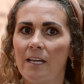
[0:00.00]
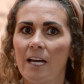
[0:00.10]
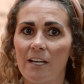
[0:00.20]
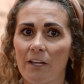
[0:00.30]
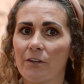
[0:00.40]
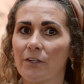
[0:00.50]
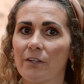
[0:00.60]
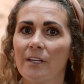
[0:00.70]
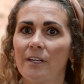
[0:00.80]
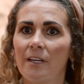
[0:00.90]

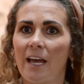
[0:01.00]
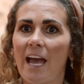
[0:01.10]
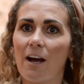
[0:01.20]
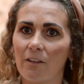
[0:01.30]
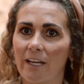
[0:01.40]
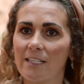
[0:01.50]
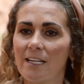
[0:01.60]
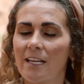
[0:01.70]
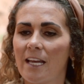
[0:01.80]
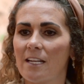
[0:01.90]
another outlet.
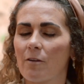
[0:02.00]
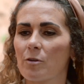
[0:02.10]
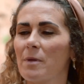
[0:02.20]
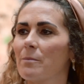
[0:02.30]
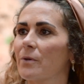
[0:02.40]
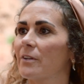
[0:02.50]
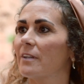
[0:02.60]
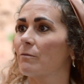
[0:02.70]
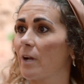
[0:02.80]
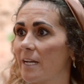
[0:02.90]
And I
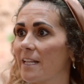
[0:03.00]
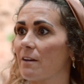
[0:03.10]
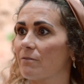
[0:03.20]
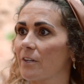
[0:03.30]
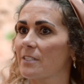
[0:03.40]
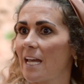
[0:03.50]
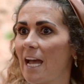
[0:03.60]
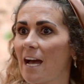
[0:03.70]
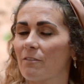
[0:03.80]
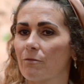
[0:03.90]
remembered running that first
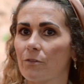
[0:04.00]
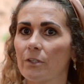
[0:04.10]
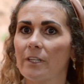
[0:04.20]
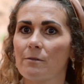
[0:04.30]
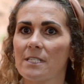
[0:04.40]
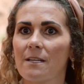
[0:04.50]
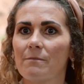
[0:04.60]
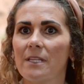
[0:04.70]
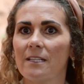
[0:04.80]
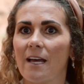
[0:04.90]
half really was
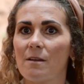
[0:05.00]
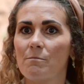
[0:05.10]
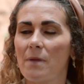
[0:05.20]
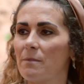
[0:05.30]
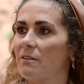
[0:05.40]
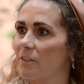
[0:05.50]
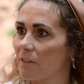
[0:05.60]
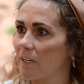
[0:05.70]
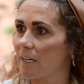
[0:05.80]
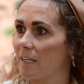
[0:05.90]
something that made me
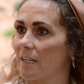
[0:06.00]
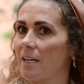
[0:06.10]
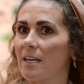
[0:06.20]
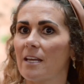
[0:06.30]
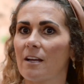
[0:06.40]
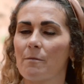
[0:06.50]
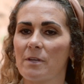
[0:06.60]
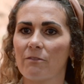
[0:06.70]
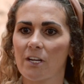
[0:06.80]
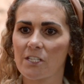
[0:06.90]
feel good. It got
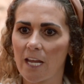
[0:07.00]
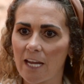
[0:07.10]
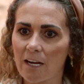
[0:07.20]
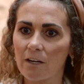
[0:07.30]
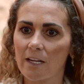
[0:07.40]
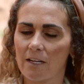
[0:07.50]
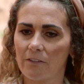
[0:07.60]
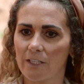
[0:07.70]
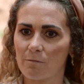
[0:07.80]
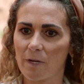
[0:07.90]
me fresh air. It
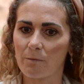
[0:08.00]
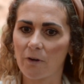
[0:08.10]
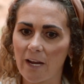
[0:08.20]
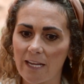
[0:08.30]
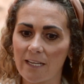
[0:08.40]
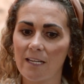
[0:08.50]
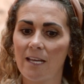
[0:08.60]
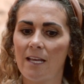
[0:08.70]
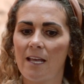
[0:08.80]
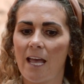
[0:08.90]
cleared my brain.
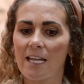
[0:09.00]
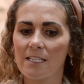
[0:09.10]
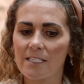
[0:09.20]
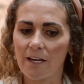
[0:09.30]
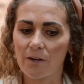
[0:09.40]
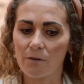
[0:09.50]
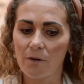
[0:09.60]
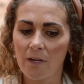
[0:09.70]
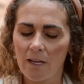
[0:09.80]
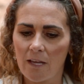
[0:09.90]
And so
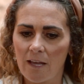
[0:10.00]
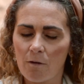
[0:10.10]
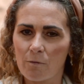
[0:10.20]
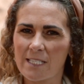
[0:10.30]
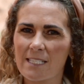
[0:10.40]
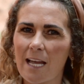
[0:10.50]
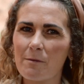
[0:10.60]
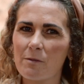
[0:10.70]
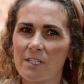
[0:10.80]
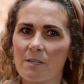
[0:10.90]
when
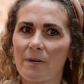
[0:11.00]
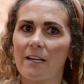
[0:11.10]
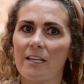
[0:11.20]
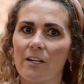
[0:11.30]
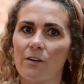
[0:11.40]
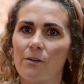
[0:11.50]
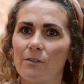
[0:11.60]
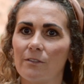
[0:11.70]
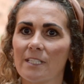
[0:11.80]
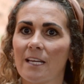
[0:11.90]
Simon was about a year
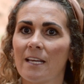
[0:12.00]
old,